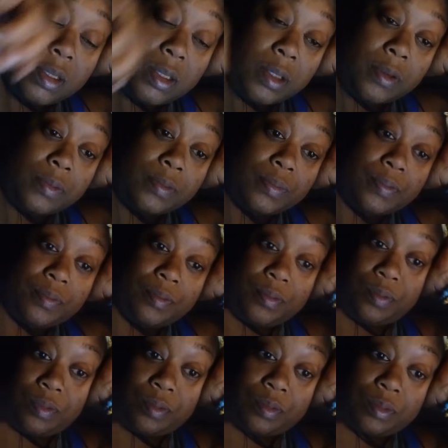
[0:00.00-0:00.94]
So
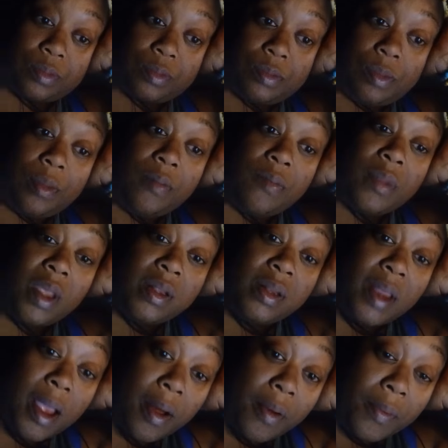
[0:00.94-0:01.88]

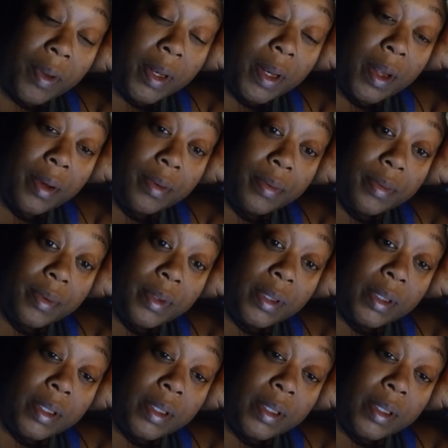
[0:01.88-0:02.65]
now we know.